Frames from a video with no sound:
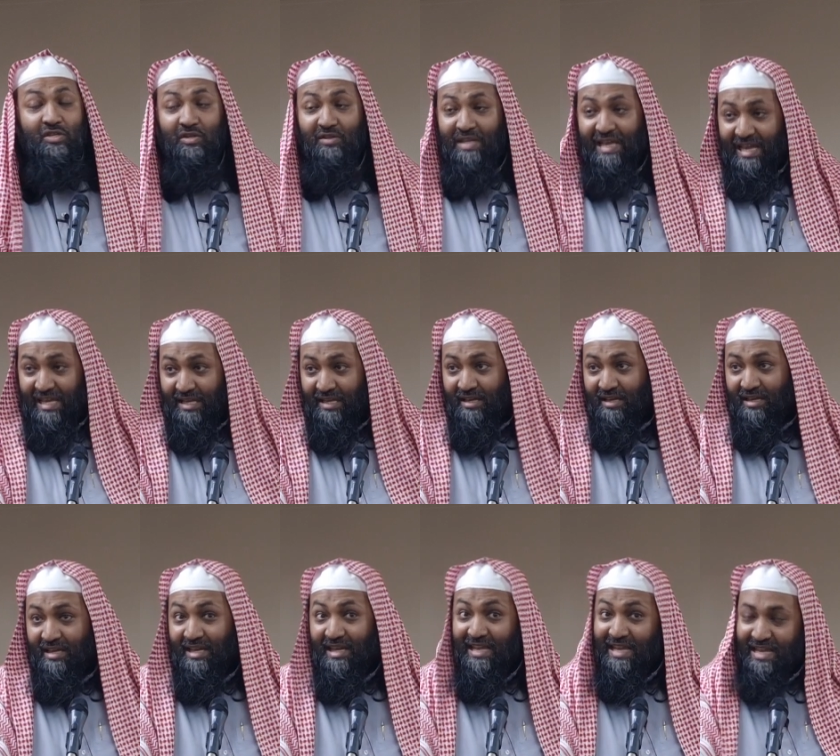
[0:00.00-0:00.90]

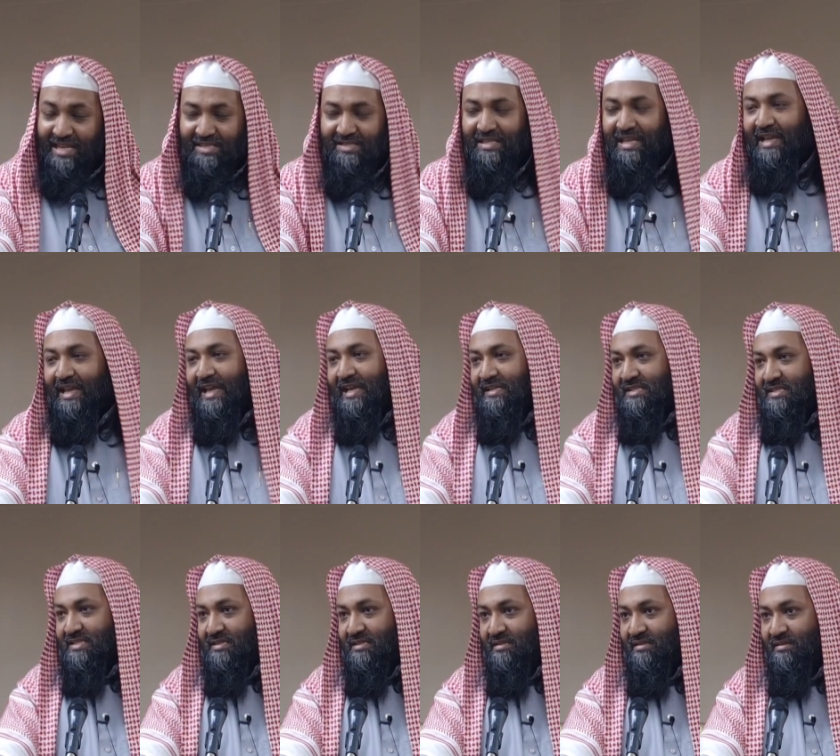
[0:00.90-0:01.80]
today is the
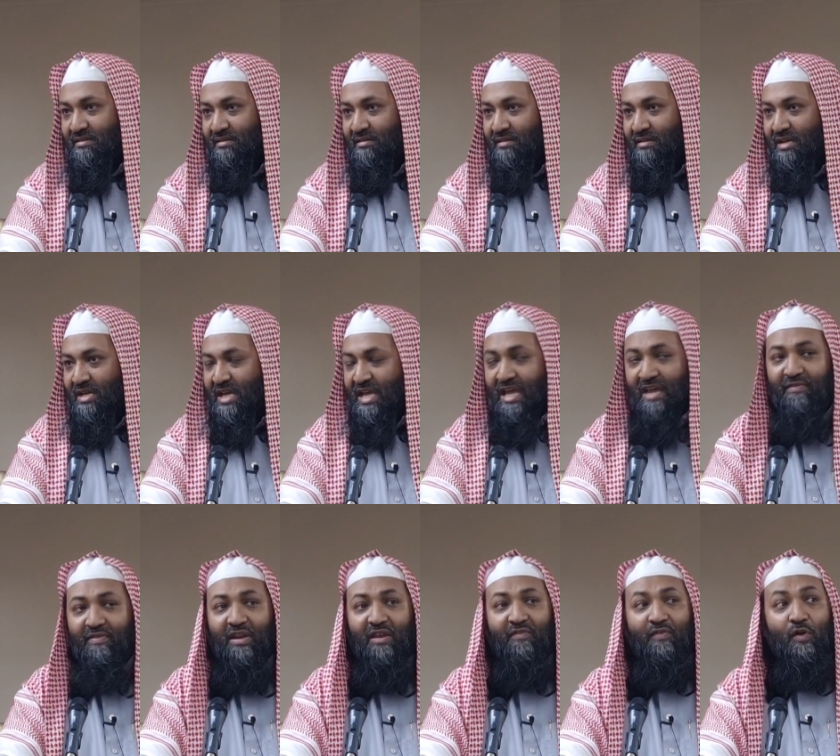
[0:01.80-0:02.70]
case.
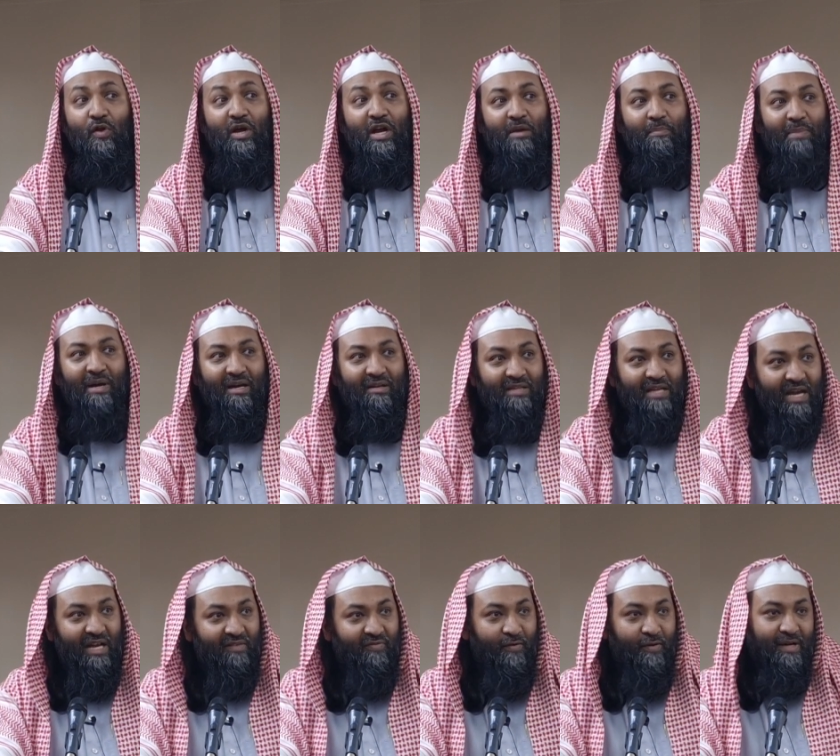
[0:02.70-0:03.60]
Even if you look at
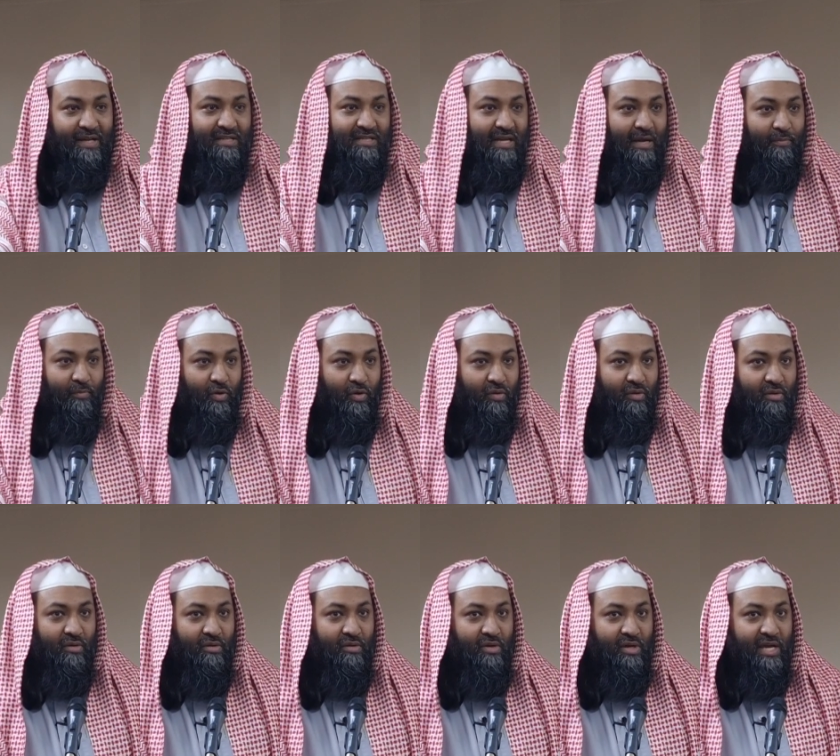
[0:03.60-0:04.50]
Baghdad, for example,
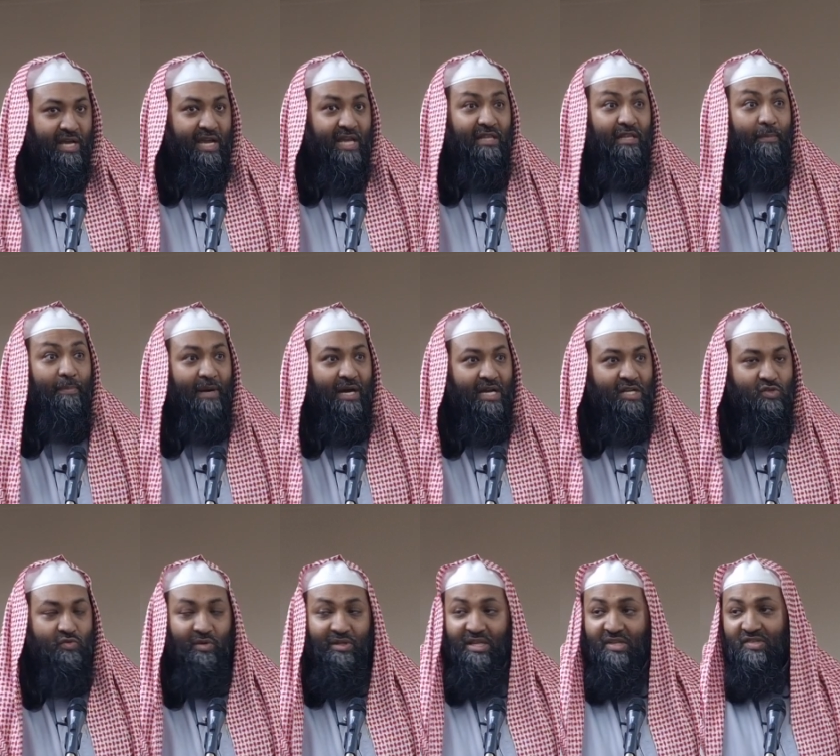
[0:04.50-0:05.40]
in the
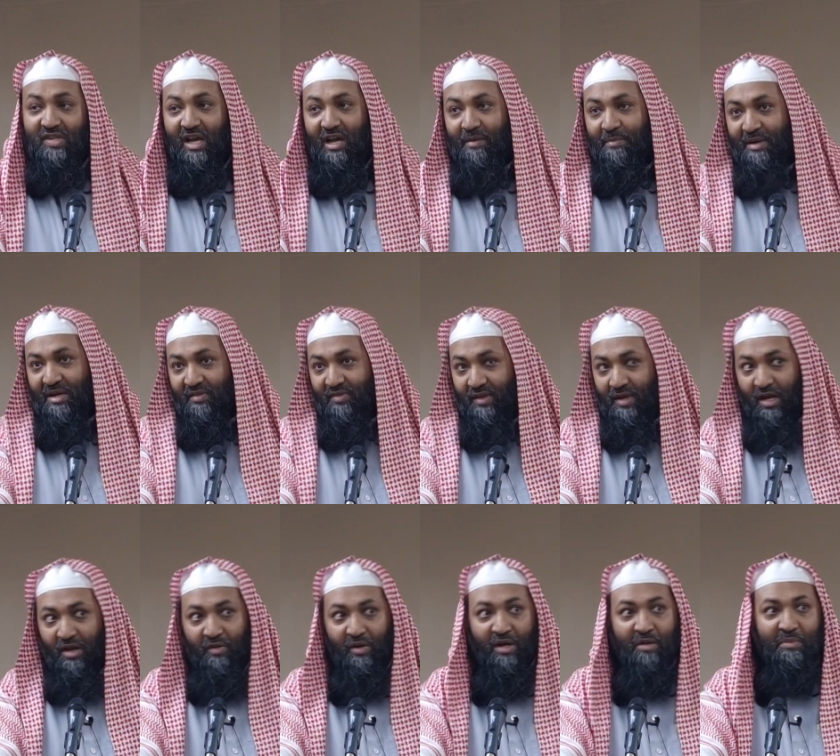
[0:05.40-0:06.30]
past when the Sahaba
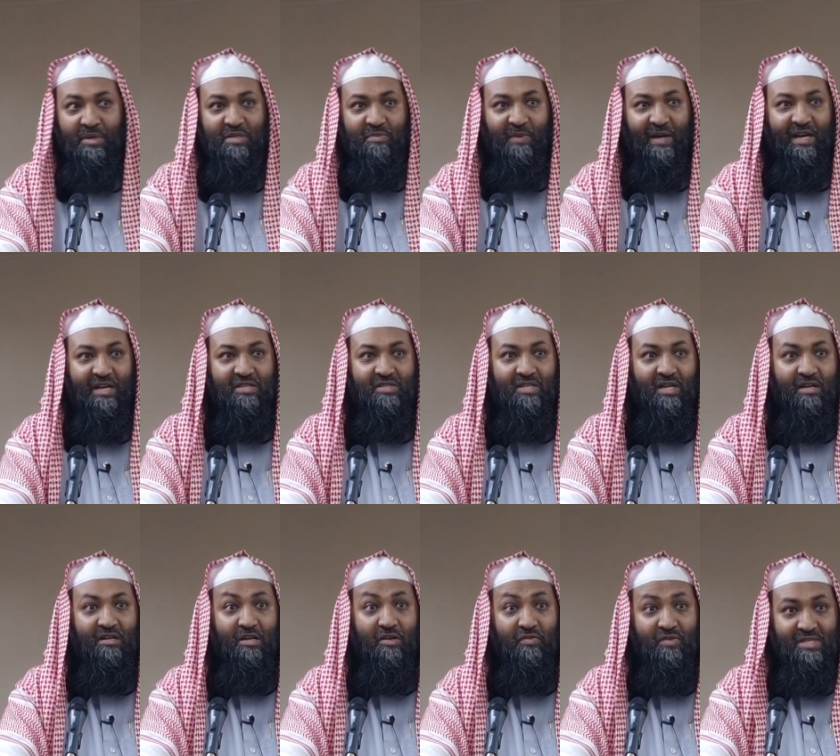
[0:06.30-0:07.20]
radiallahu anhu ajma'in
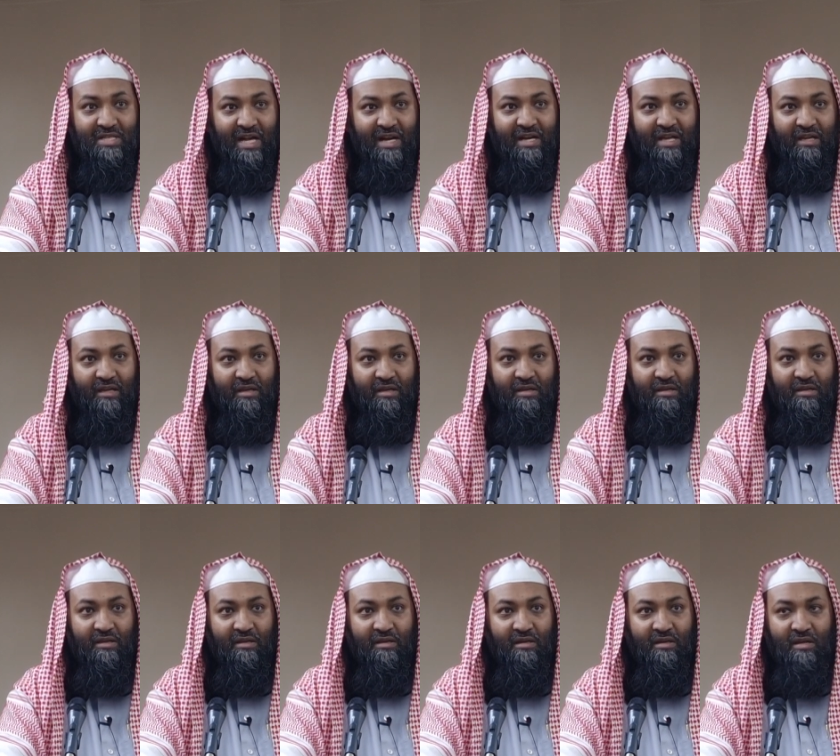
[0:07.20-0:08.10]
started residing,
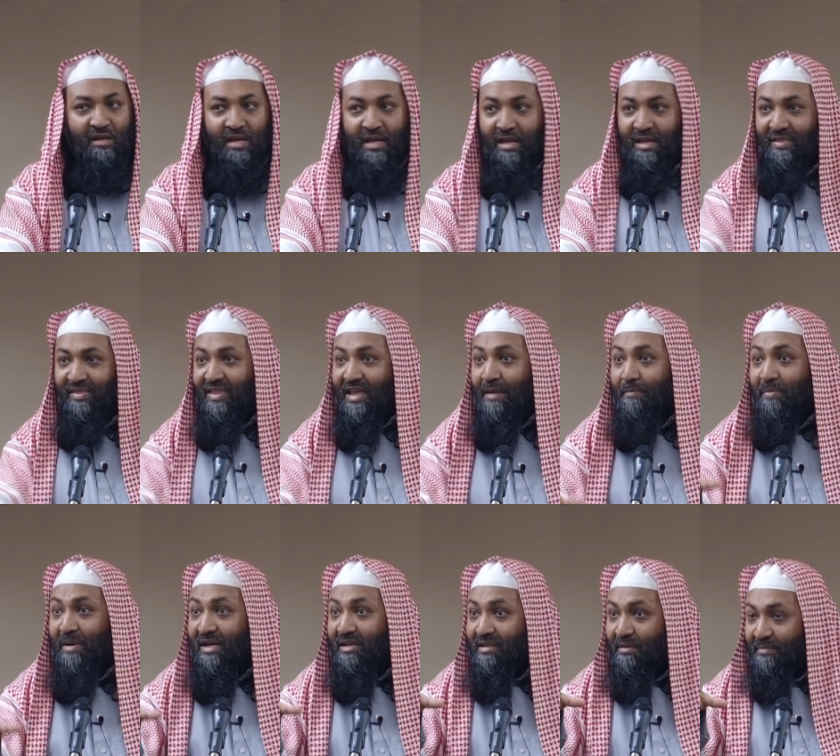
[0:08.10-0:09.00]
they
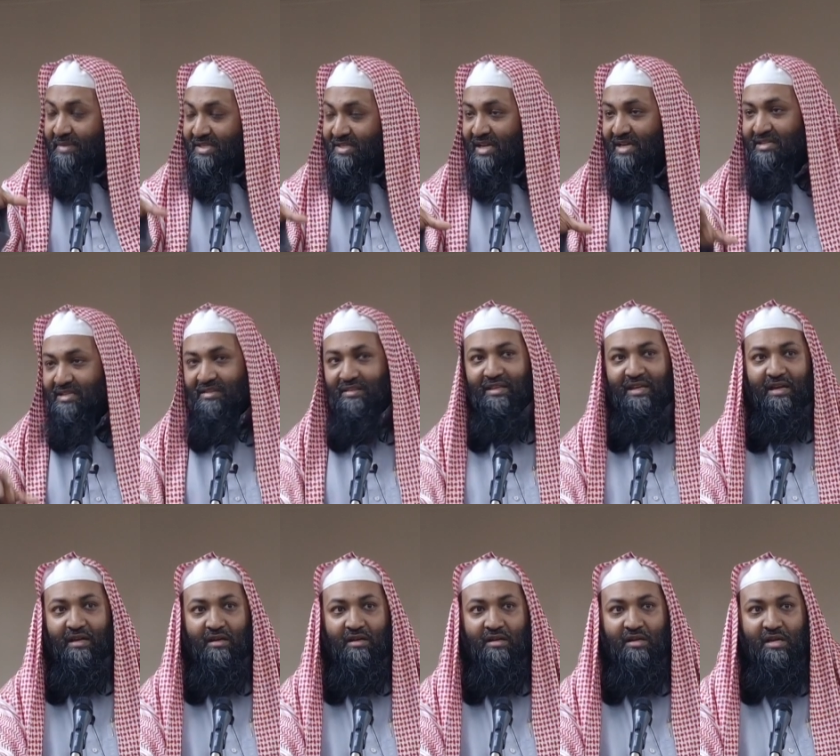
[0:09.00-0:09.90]
built the masajid
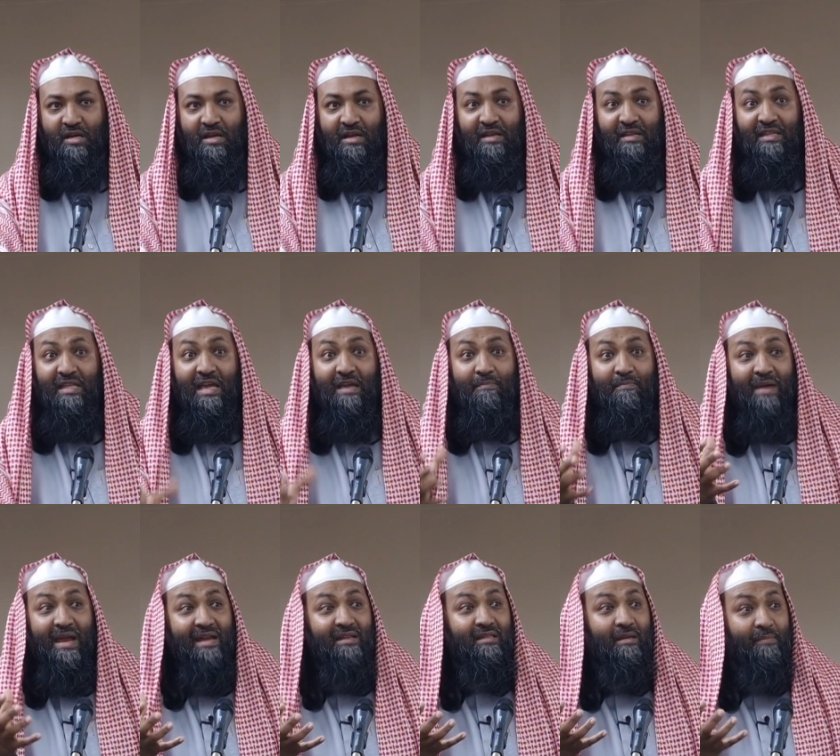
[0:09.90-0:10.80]
there. They
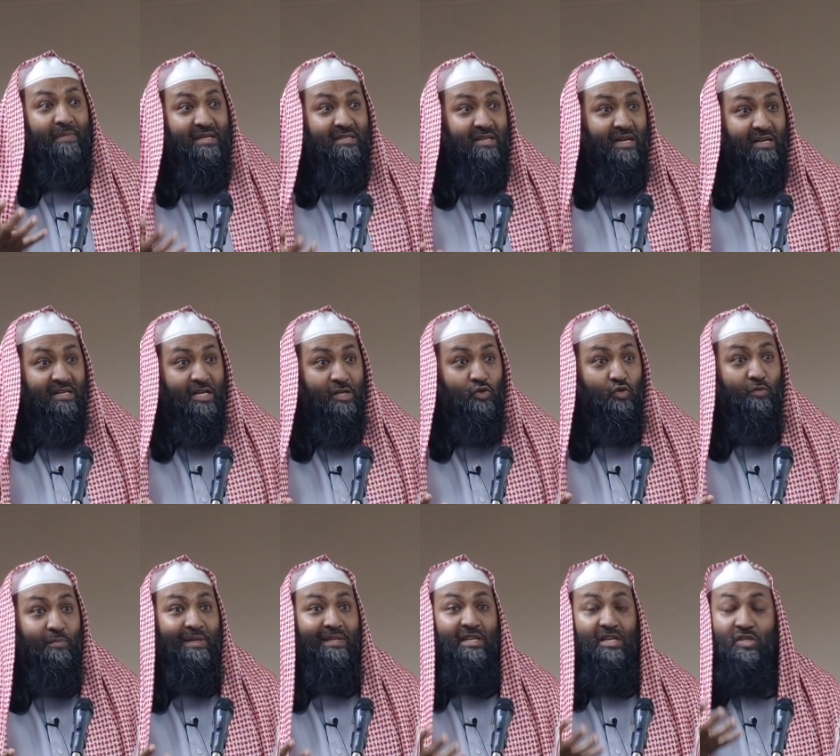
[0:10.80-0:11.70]
made the masajid to
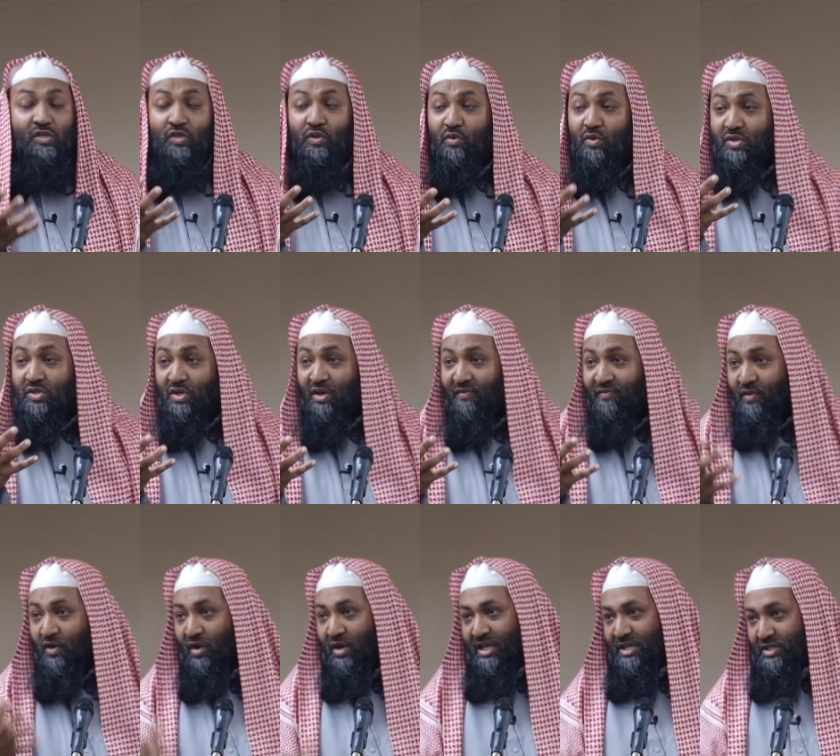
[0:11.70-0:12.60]
be the source of
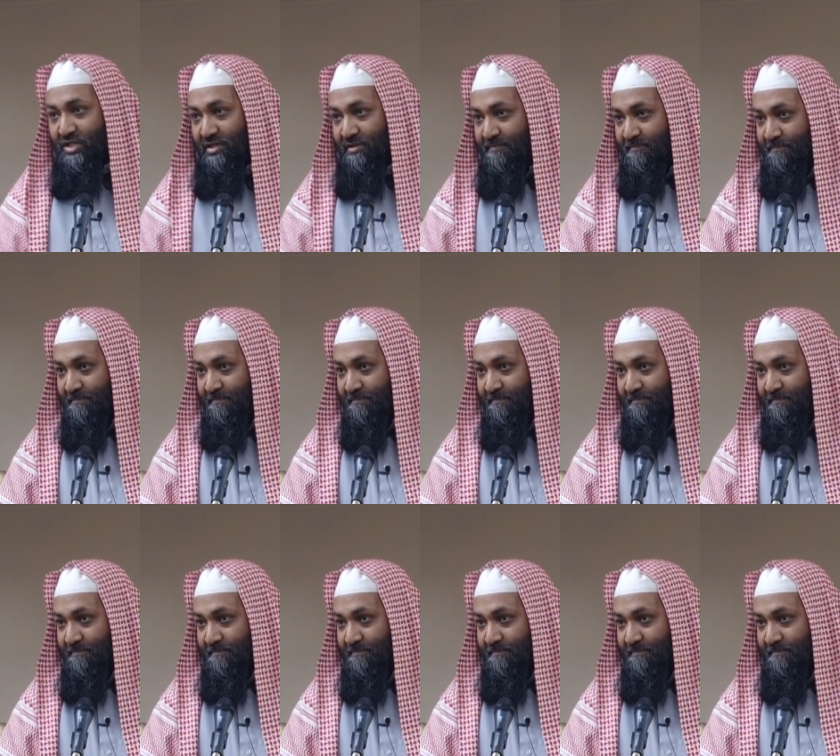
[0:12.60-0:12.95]
knowledge.